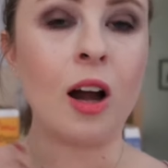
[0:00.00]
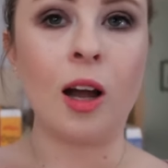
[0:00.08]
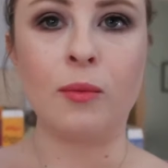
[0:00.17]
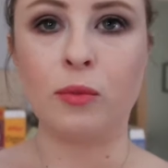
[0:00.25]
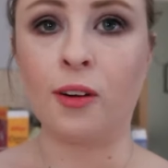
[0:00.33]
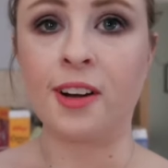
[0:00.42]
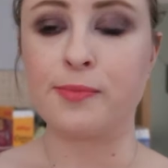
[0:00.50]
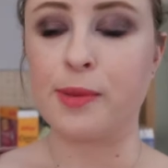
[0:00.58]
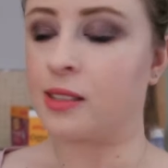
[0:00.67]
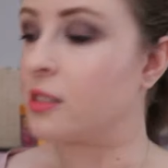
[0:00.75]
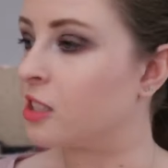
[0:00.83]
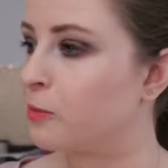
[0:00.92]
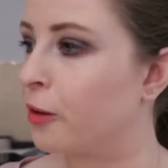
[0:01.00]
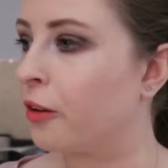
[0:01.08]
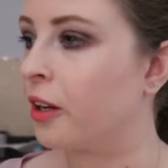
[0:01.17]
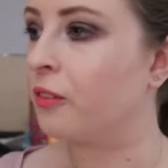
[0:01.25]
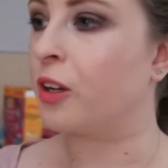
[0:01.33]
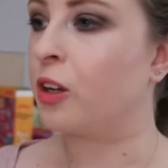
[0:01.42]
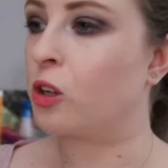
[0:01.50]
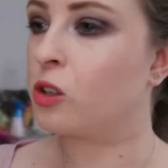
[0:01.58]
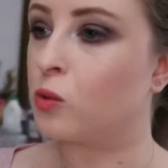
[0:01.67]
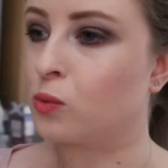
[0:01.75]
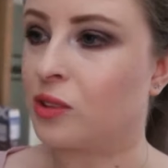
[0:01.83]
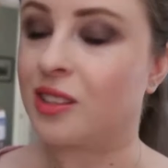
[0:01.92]
I'm not expected to be on any video
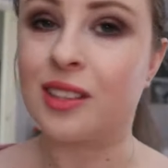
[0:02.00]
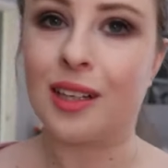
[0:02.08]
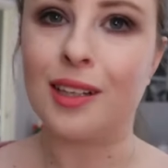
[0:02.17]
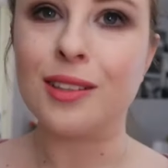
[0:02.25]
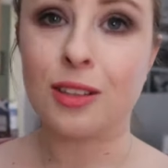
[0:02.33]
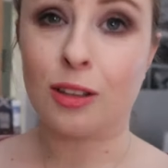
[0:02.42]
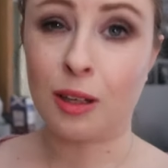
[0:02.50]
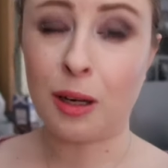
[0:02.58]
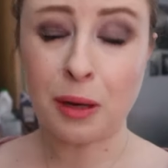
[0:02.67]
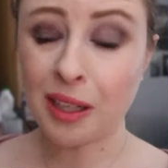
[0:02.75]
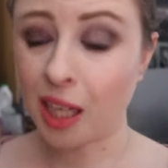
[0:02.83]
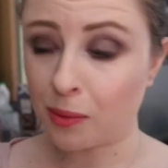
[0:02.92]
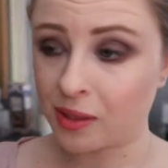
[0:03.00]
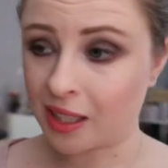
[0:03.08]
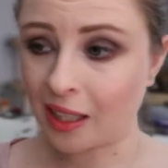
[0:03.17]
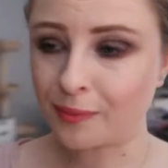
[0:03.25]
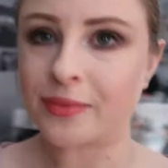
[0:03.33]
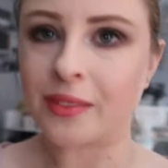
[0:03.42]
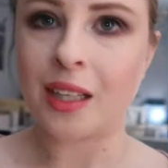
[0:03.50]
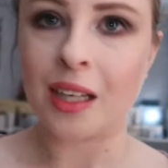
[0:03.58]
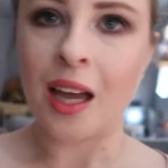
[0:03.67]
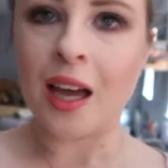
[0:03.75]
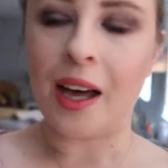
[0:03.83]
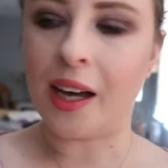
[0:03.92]
calls today, so I'm okay with that.
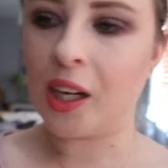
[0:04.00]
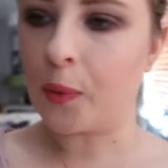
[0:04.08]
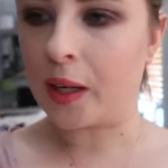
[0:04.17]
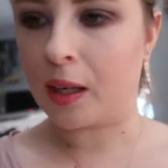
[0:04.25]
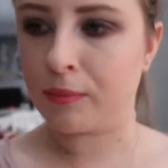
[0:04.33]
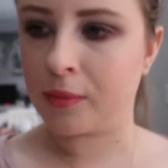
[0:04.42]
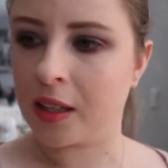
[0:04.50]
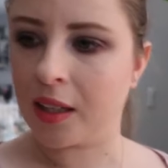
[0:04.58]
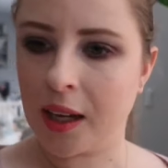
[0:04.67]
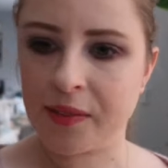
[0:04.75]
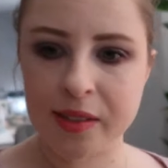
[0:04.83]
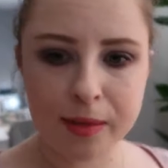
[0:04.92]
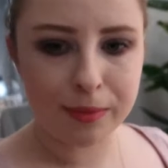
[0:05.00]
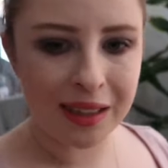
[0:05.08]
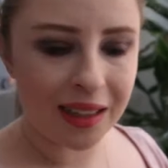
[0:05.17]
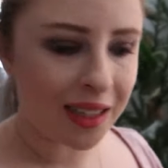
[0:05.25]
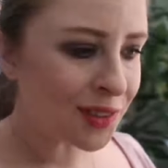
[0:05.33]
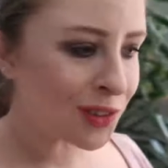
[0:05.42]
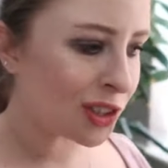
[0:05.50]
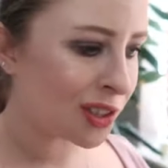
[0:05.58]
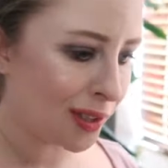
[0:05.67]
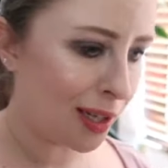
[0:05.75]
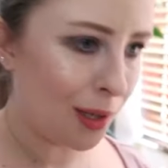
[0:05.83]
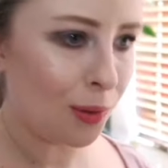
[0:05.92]
Anyway, I'm gonna have some lunch
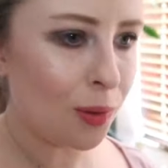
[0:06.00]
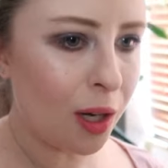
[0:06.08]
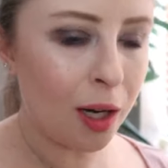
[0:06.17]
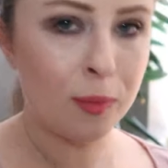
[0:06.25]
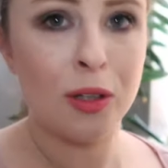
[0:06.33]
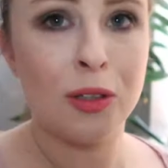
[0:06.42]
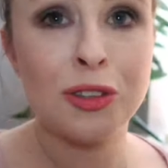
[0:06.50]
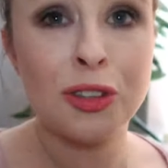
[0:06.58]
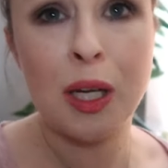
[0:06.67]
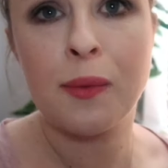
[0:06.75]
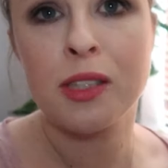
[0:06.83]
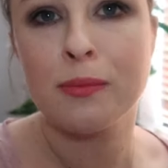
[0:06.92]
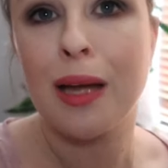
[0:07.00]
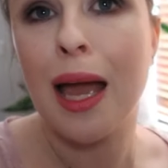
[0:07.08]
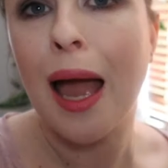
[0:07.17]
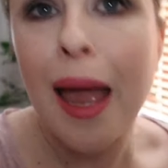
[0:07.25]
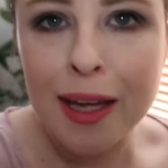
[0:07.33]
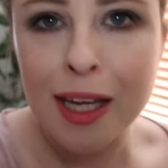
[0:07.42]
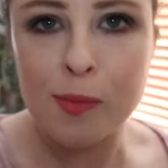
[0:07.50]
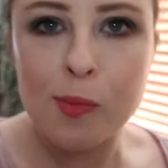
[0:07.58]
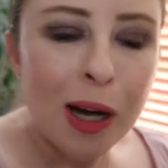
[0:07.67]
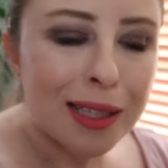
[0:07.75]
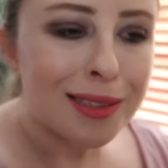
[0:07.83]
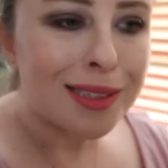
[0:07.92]
now. I'm going to have some eggy
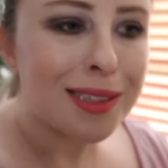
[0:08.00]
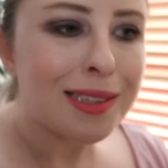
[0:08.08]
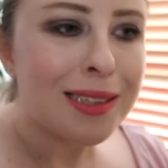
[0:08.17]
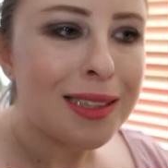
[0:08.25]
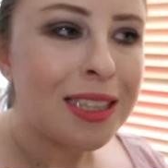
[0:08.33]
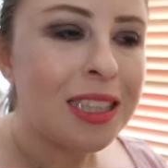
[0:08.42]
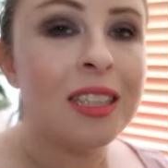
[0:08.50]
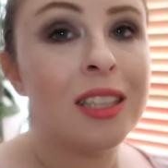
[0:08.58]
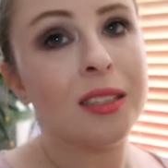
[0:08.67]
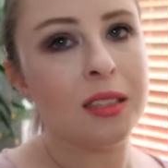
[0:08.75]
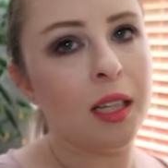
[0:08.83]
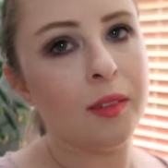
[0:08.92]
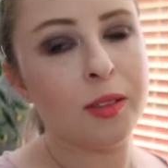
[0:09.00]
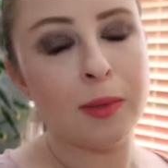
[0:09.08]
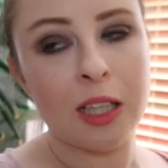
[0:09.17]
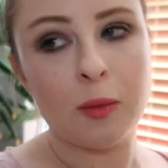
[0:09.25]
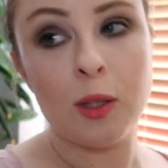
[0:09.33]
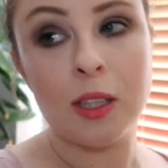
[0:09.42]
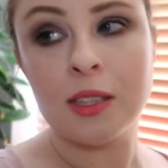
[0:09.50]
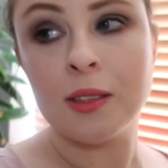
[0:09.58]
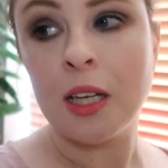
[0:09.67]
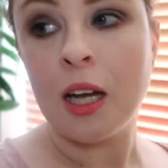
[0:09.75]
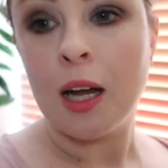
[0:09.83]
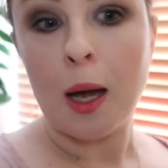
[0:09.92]
bread because I love some eggy bread.
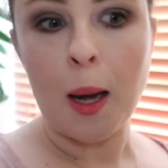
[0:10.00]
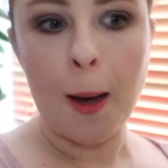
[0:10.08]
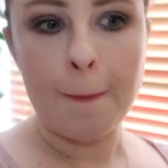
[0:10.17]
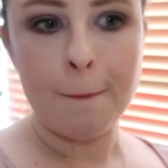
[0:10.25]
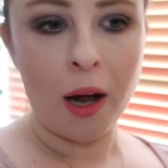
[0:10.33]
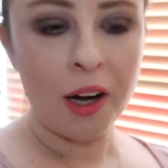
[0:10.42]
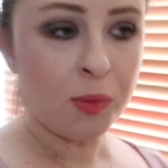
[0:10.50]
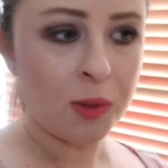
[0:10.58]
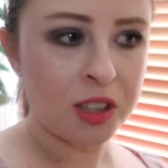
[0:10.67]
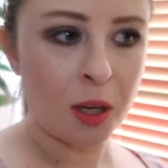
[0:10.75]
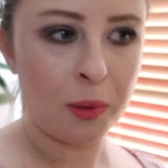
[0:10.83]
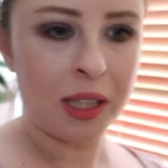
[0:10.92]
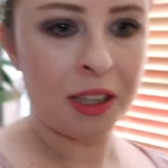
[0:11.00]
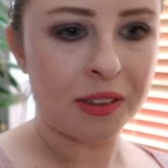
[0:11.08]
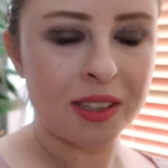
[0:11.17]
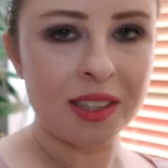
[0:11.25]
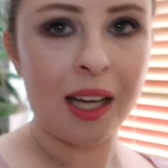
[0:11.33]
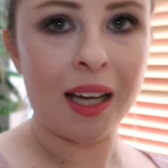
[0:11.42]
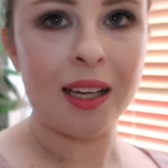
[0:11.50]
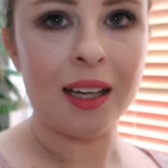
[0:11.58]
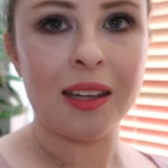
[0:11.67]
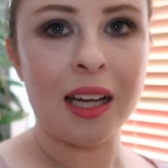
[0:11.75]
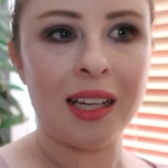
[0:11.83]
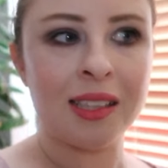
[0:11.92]
I just want to come on here and
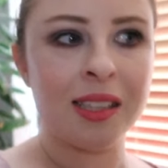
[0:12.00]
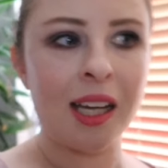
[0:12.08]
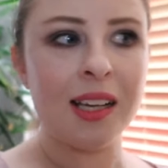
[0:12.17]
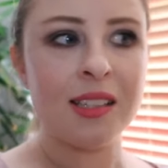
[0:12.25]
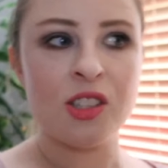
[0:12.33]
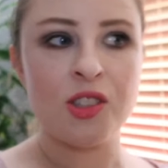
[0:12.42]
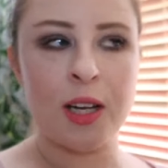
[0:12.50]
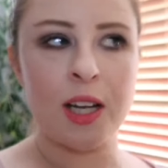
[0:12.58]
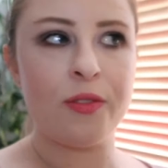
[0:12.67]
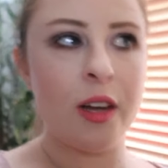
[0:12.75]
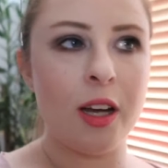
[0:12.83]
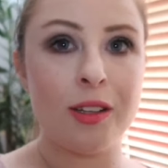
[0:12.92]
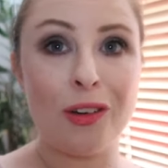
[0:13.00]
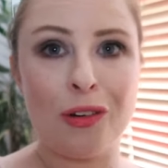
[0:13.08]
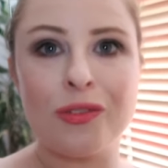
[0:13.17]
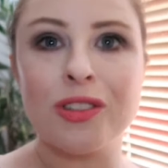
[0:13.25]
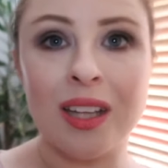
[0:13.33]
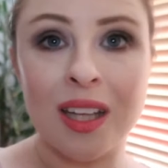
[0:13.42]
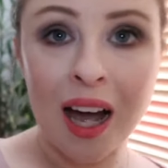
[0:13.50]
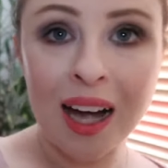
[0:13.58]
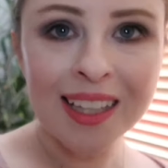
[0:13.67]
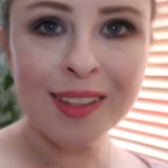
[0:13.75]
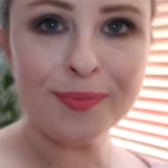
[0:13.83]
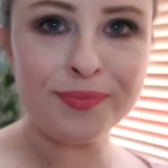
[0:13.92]
say that today is the 23rd of
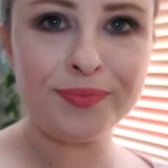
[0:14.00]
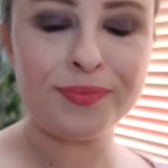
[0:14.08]
July.